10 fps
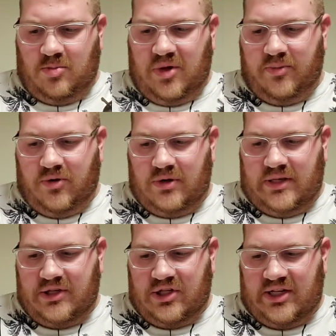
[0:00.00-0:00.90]
Some
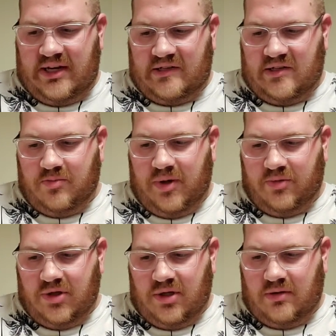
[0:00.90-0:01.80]
people get the shakes,
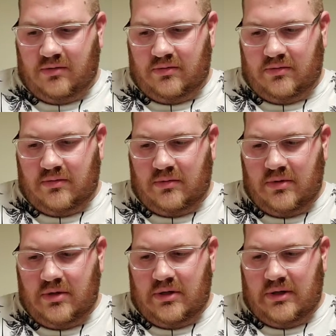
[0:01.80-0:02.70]
some people don't.
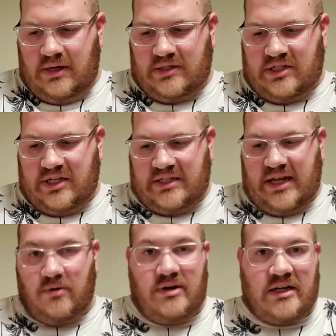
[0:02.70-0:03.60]
It's
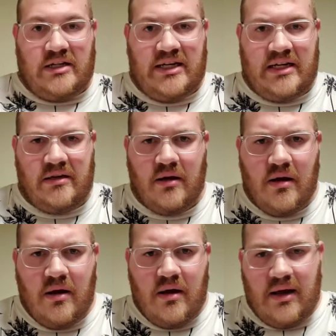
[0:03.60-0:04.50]
just how
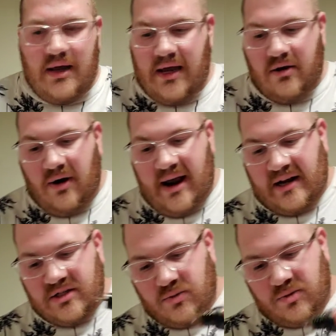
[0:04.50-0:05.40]
nicotine
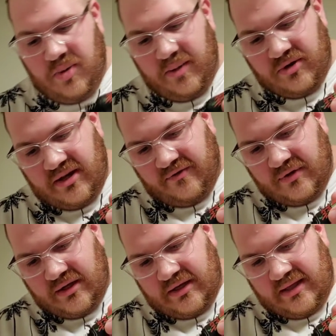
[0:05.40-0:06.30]
interacts with people
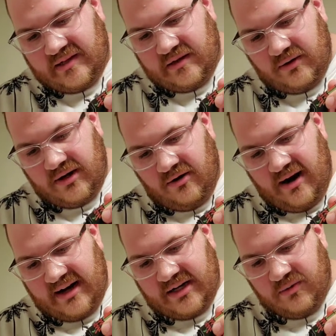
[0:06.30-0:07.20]
differently. That's how
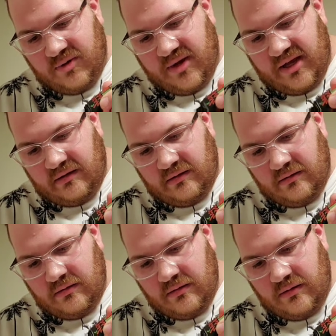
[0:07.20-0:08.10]
it interacted with me.